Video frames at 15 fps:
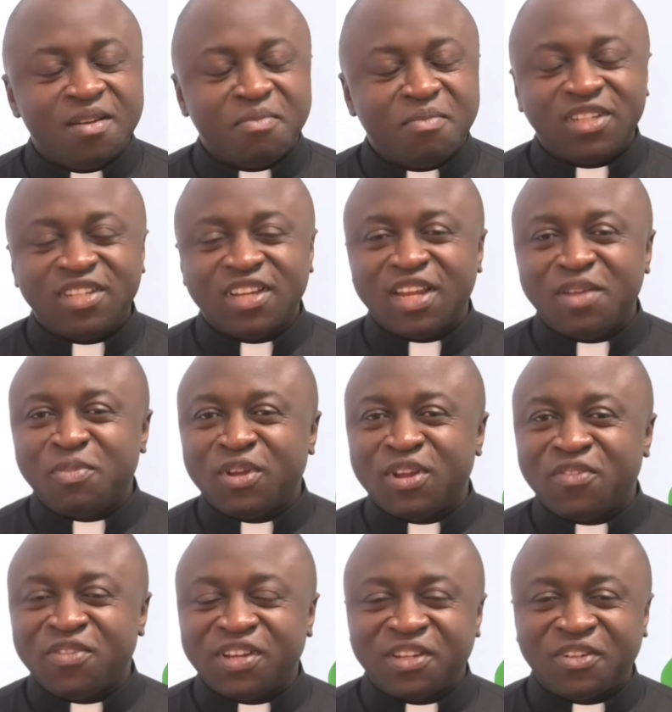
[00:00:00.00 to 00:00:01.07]
My dearly
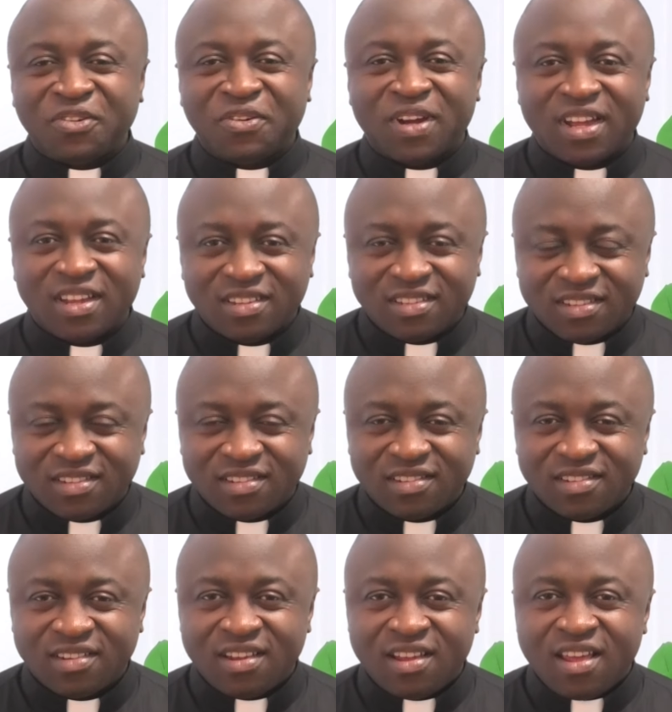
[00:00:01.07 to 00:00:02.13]
beloved in Christ,
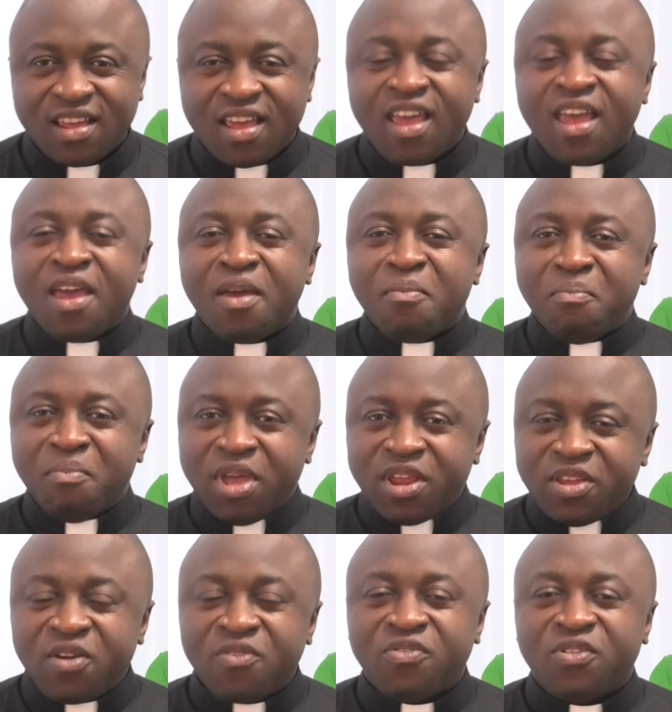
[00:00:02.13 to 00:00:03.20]

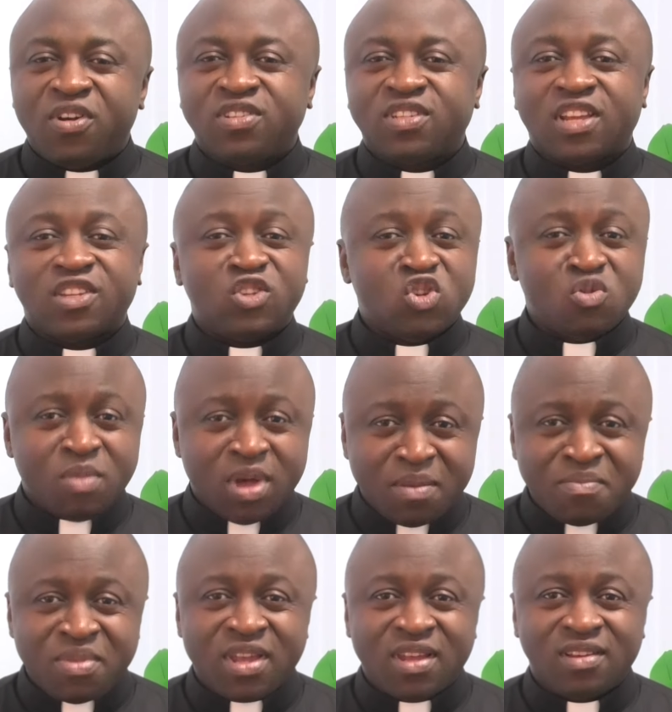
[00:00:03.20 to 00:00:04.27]
many of us as
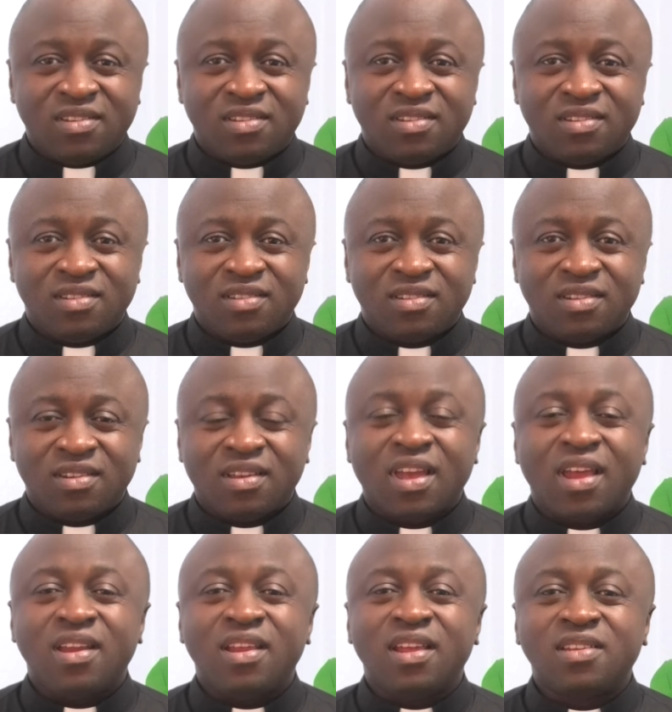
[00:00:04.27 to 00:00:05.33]
human beings
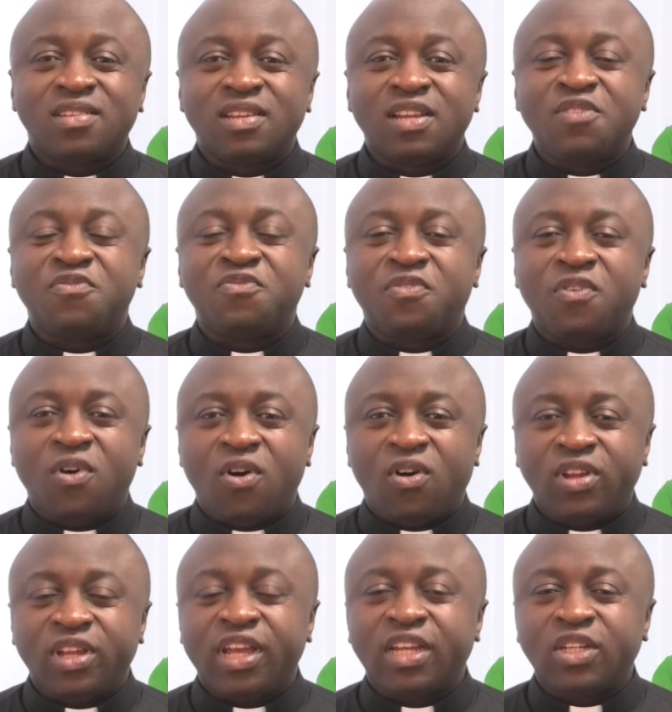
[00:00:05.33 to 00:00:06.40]
can easily
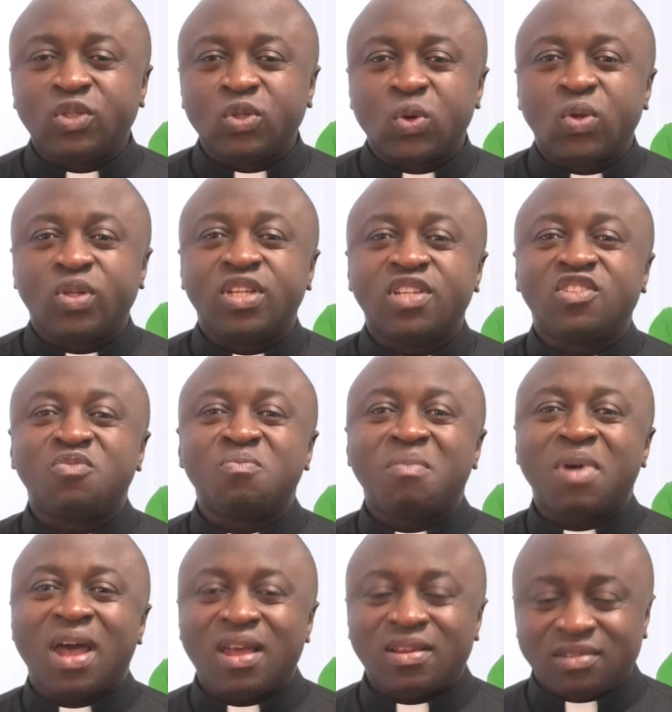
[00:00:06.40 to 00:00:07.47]
fall into this
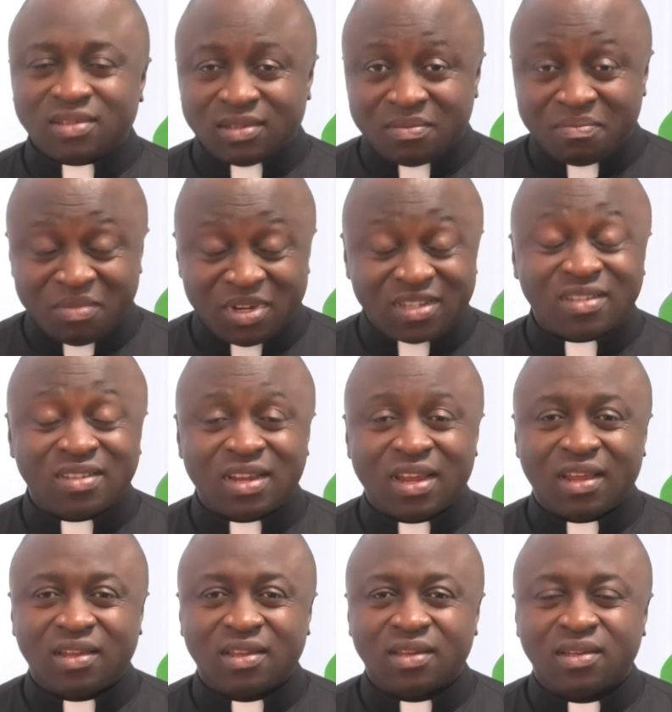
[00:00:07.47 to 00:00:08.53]
man's
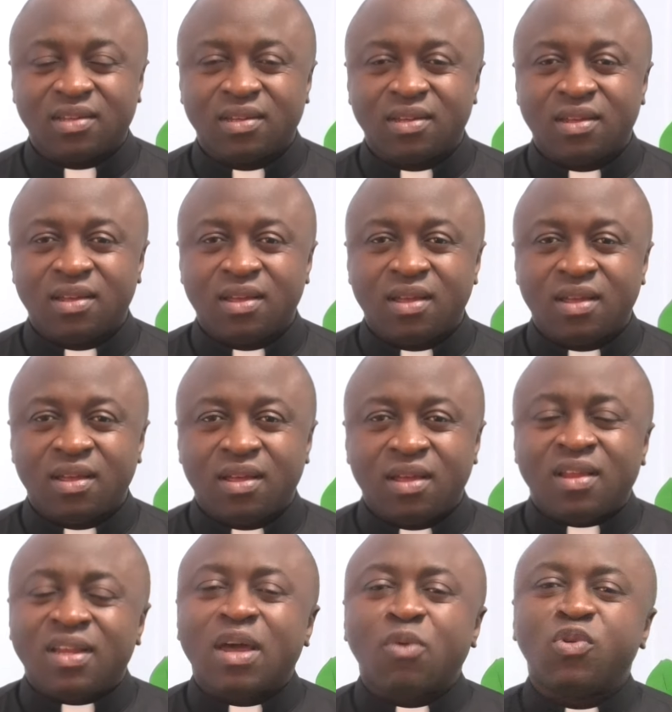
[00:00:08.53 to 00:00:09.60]
mistake.
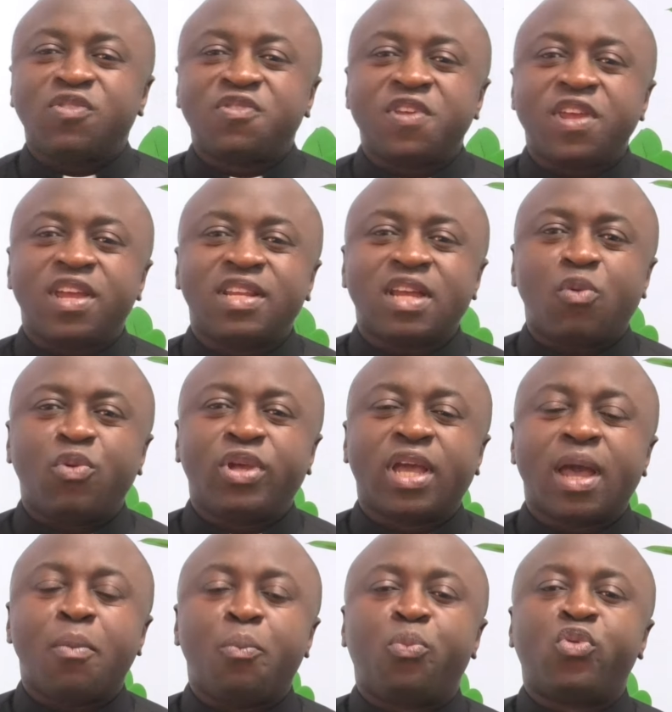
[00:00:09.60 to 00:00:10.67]
That we think that we
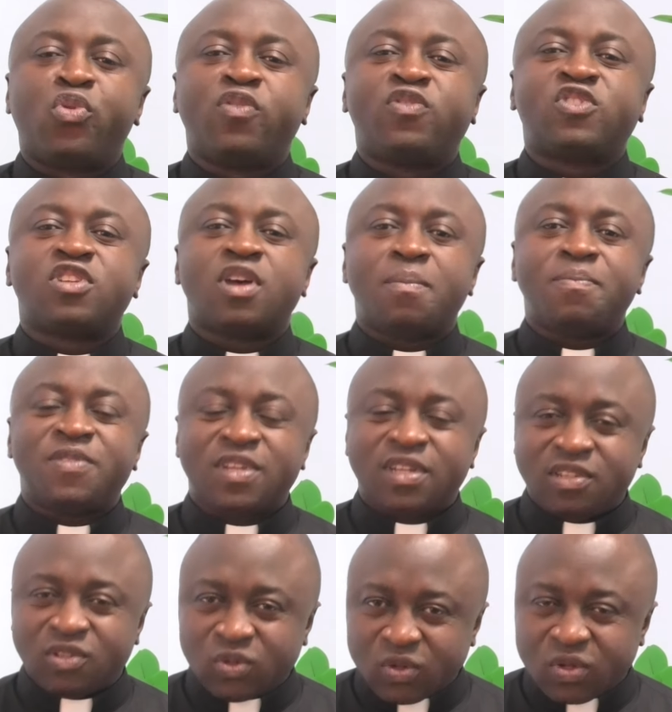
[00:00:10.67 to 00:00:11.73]
can prove
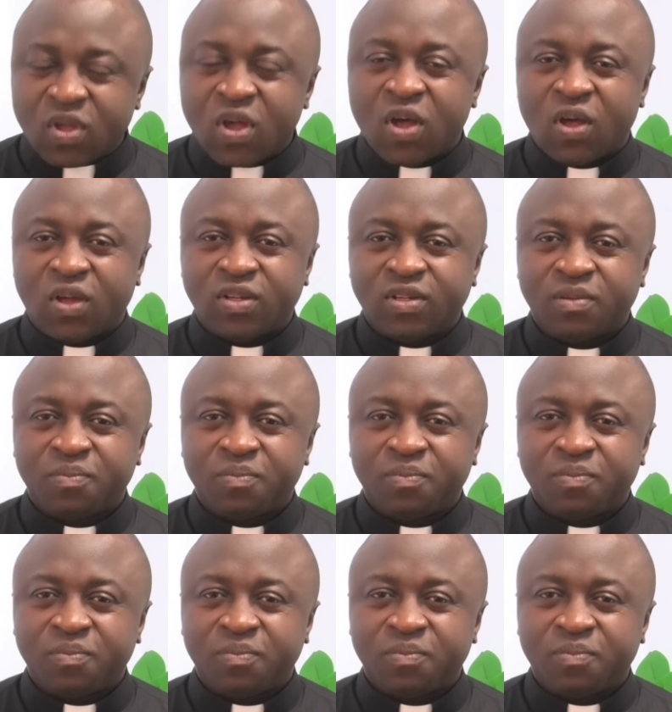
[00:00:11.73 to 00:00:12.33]
something to God.